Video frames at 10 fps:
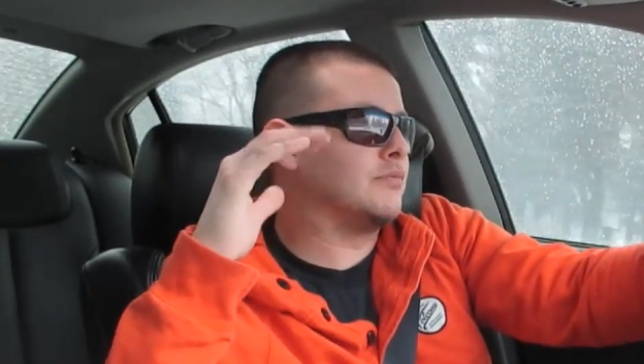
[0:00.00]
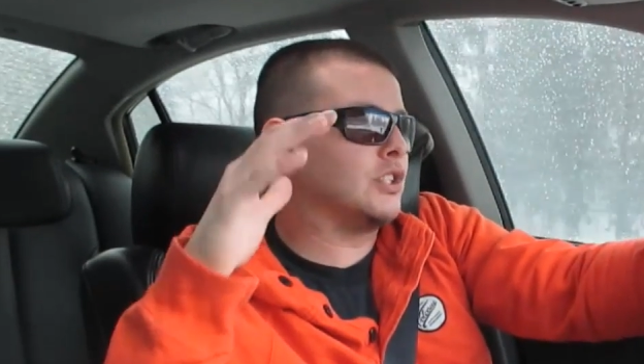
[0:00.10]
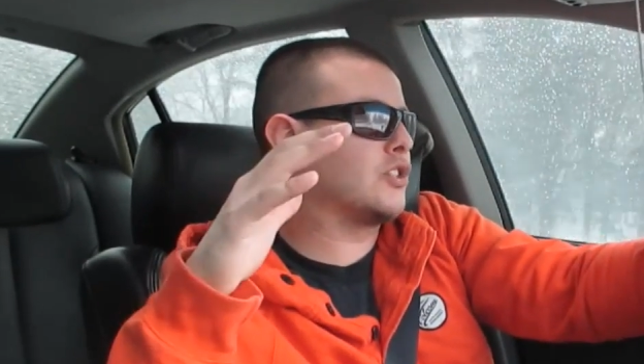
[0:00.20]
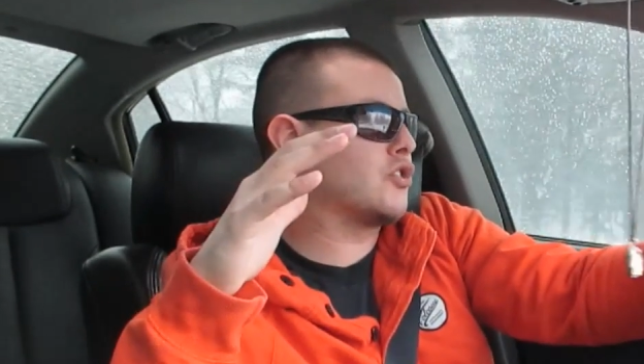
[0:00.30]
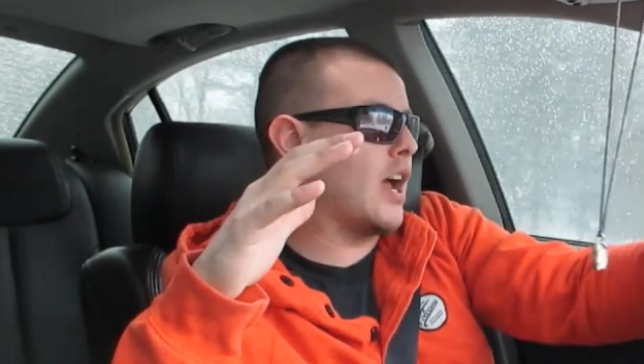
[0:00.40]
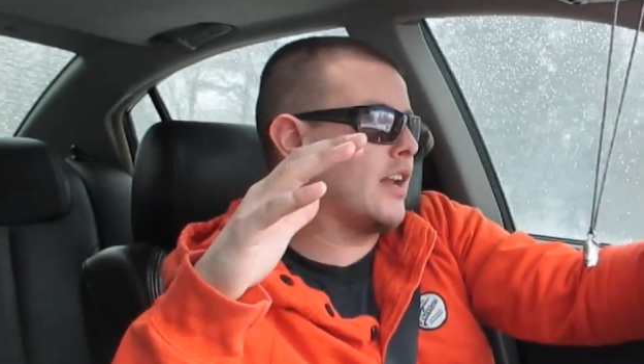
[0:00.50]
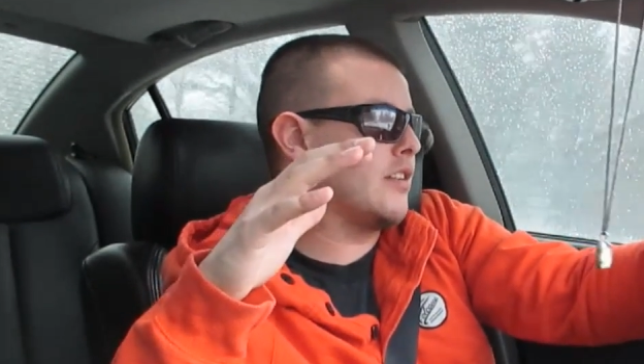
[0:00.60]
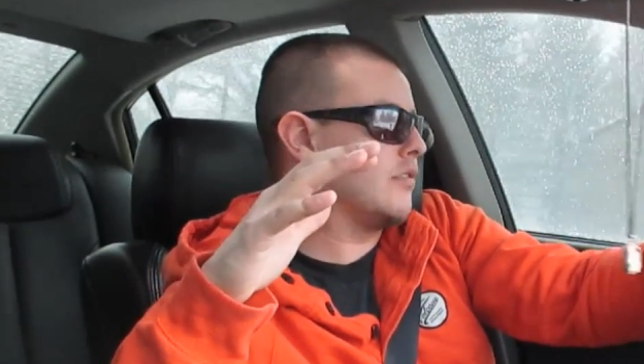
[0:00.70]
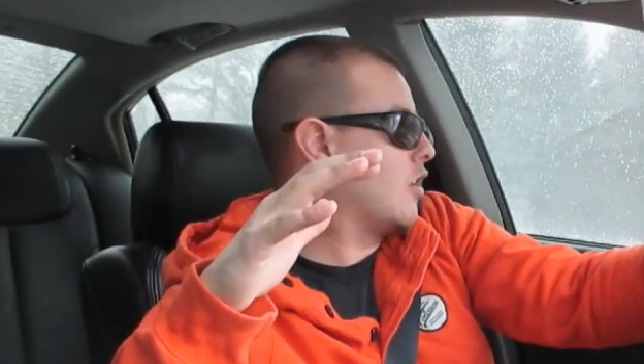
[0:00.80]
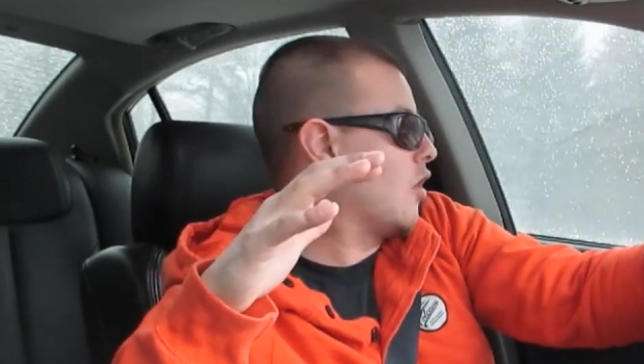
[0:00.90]
Just trying
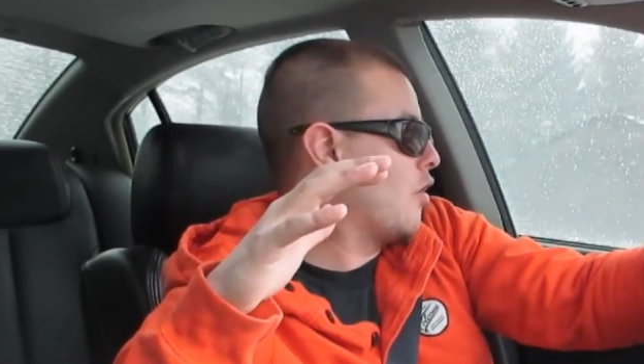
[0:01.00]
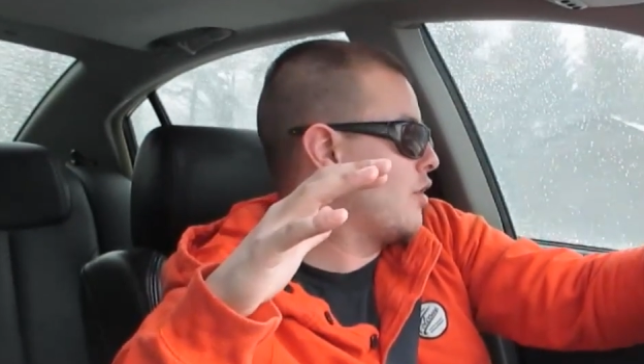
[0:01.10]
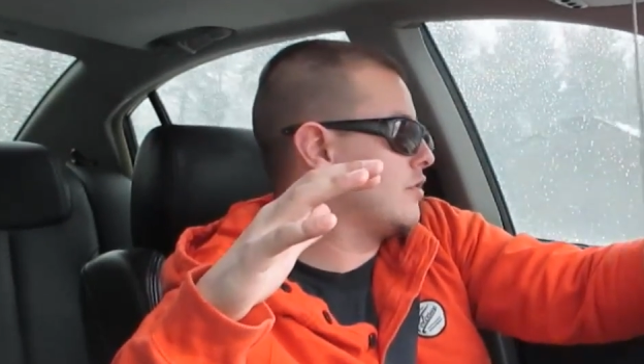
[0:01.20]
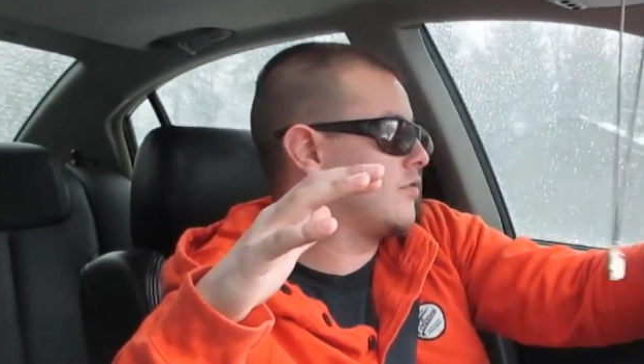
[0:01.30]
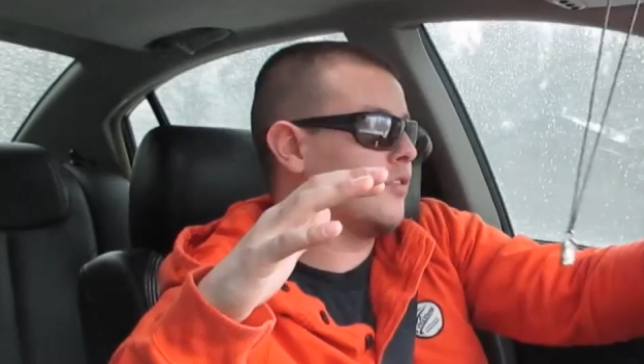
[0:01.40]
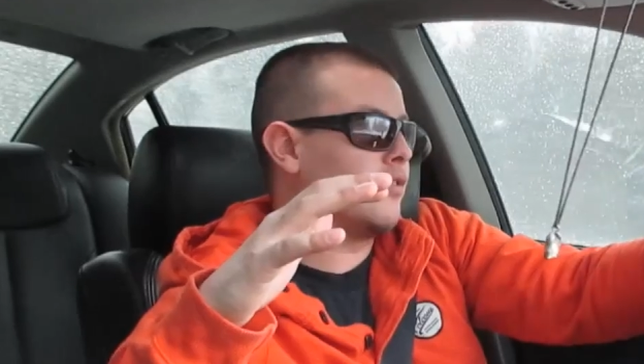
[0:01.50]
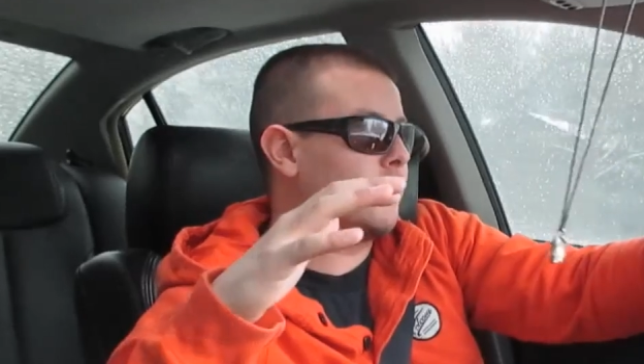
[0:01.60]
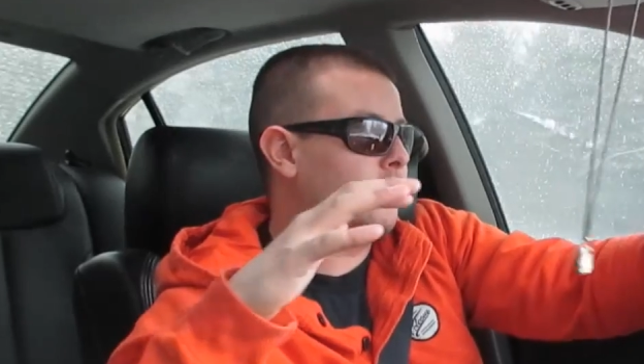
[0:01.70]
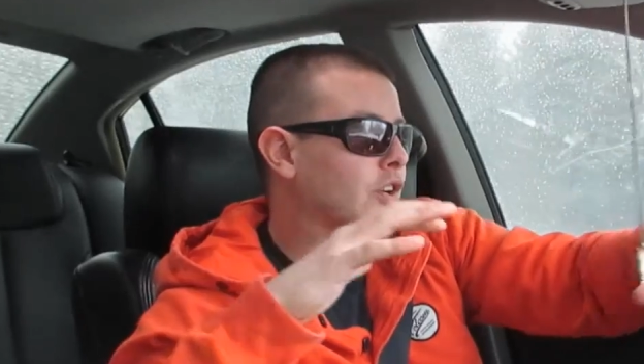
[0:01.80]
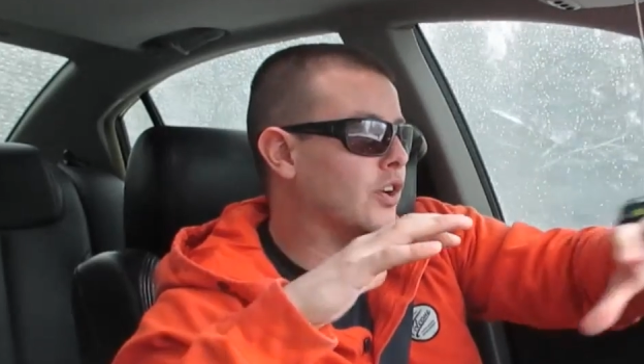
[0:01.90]
to always
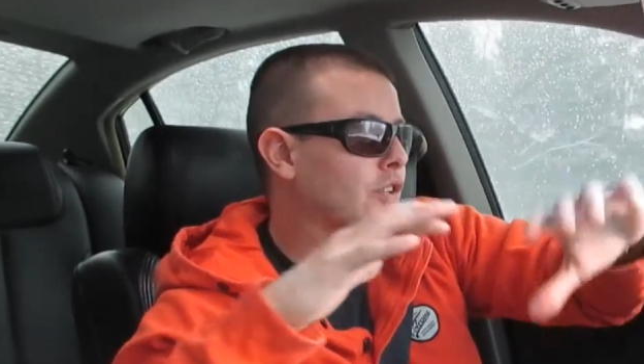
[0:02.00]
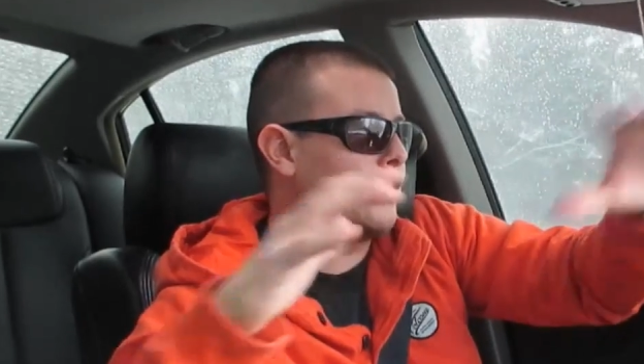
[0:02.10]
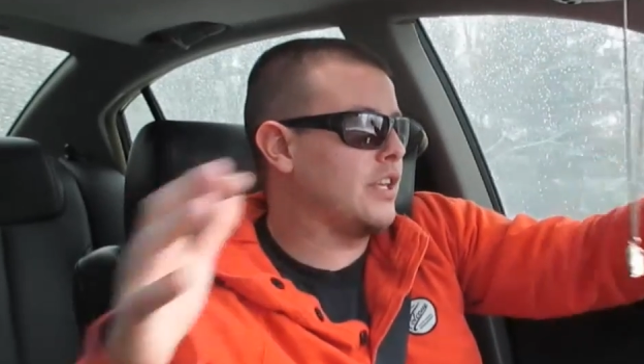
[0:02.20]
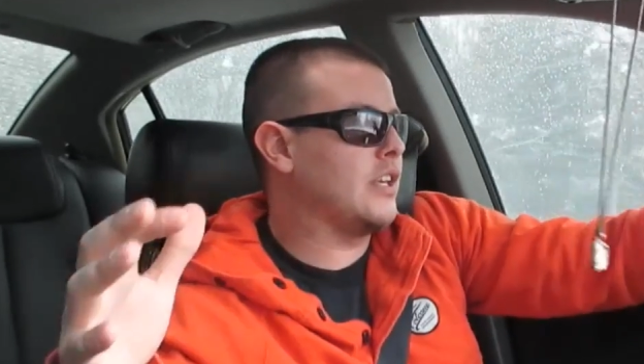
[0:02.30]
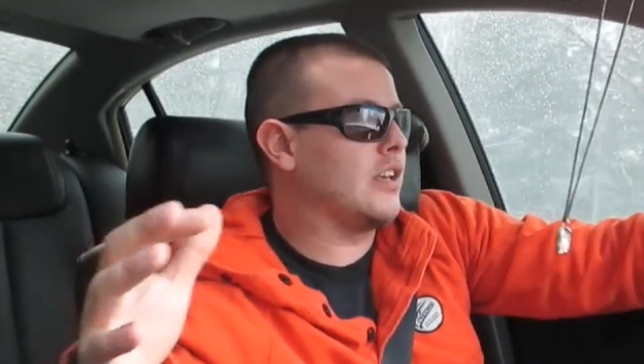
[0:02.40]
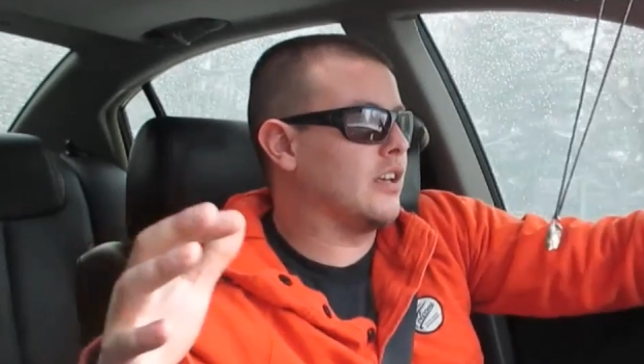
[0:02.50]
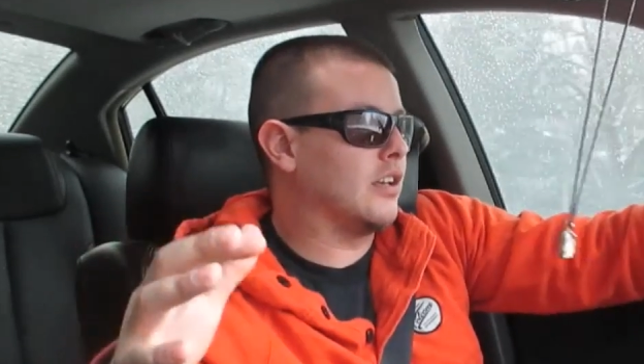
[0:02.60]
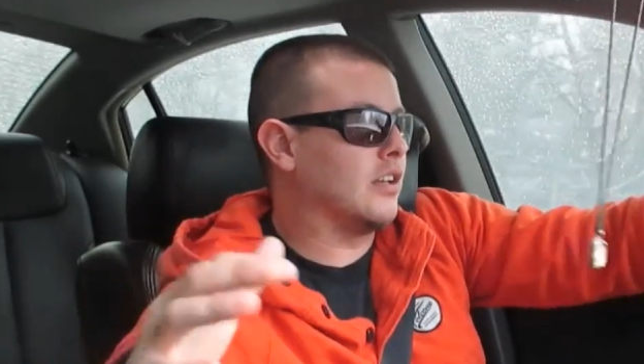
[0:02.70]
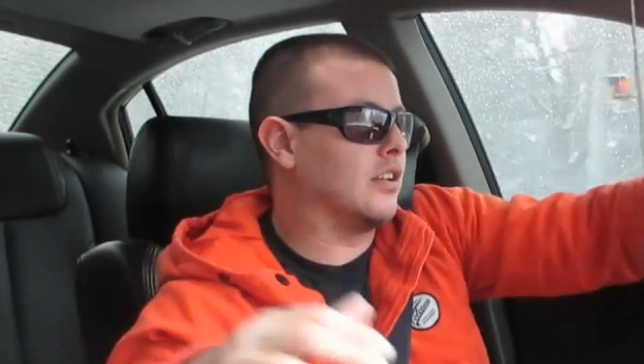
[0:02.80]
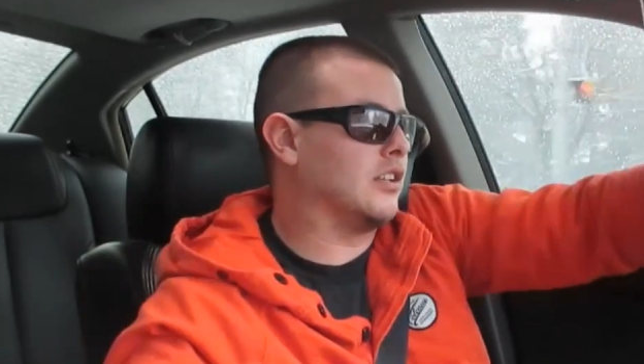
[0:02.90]
fill the
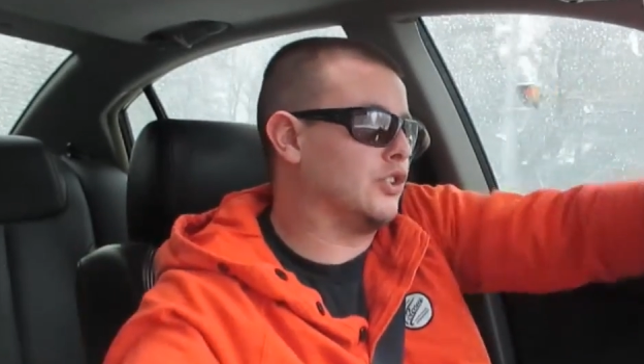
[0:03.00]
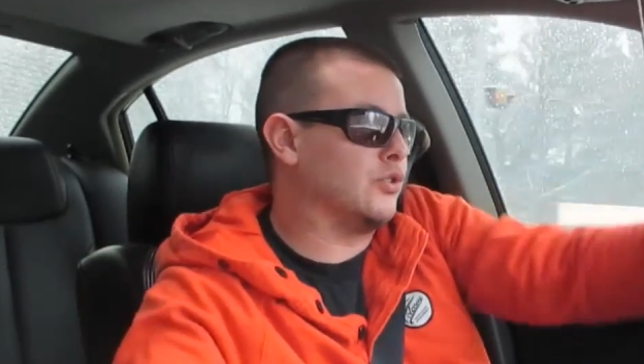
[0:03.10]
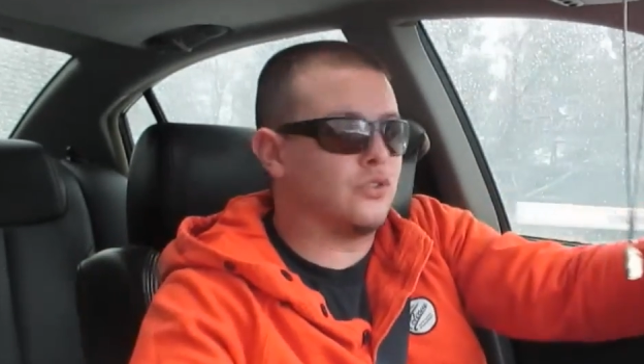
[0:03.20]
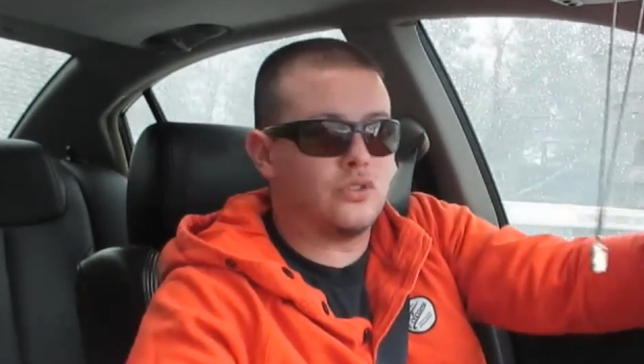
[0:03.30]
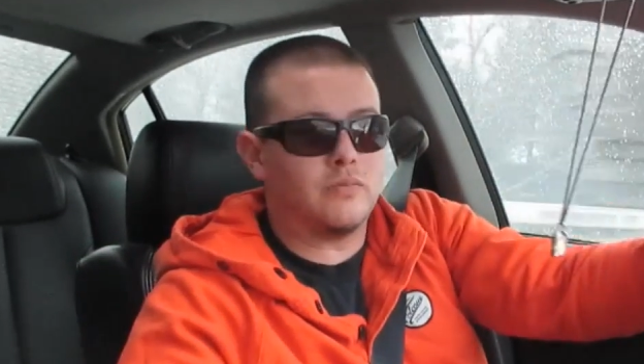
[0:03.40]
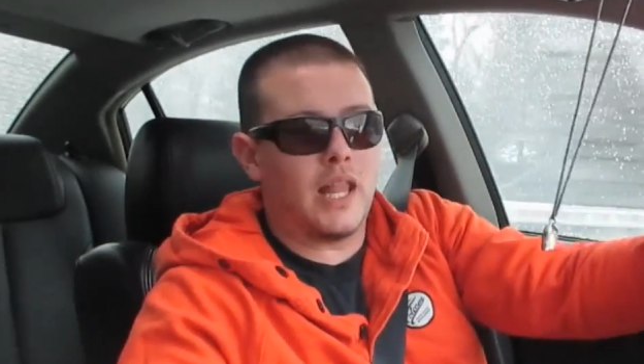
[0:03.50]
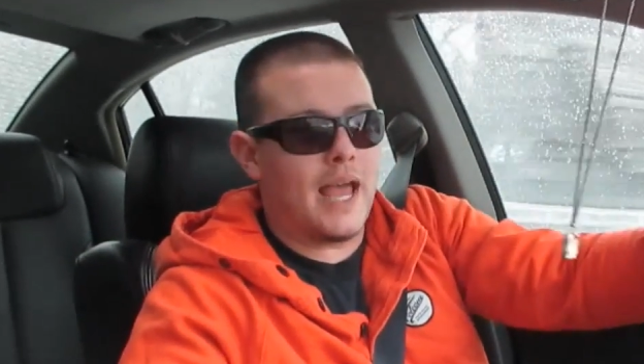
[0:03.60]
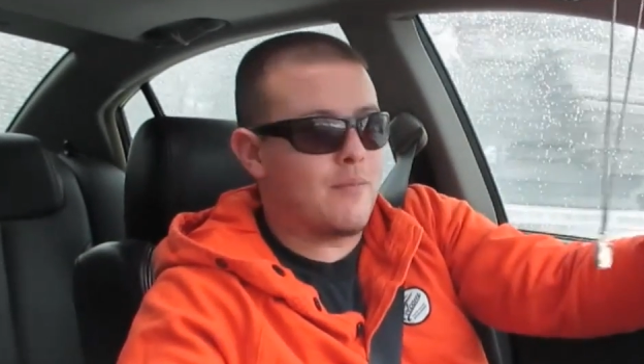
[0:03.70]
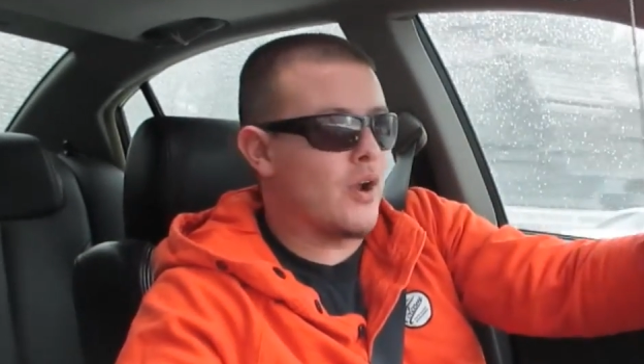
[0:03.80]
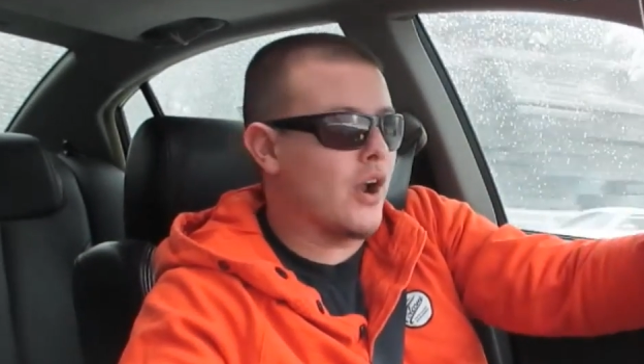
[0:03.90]
YouTube
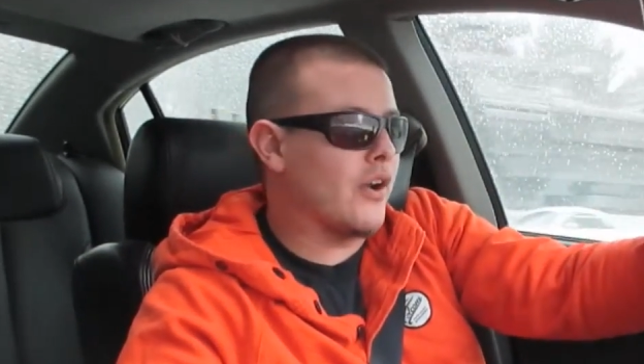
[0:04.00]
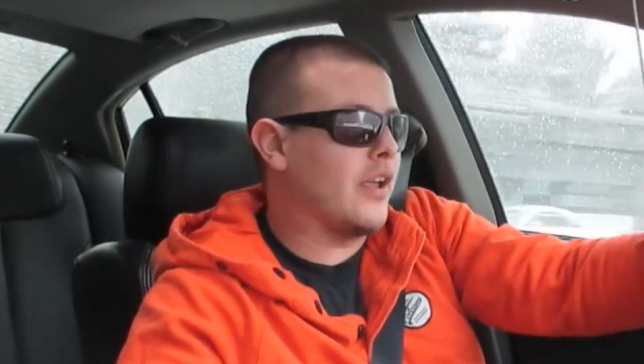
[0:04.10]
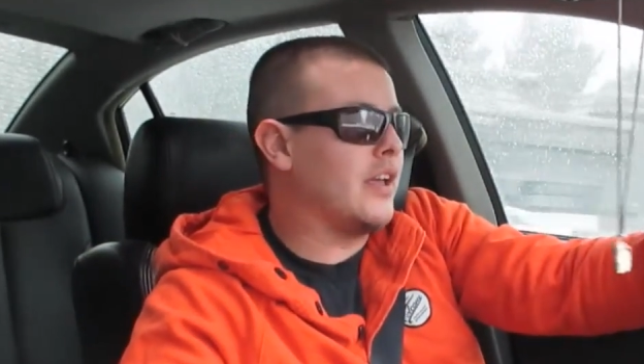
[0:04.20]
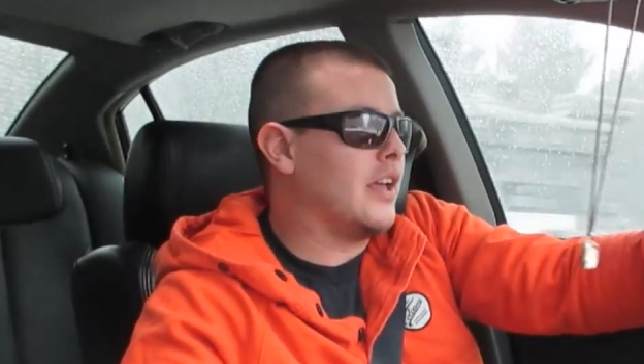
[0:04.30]
library.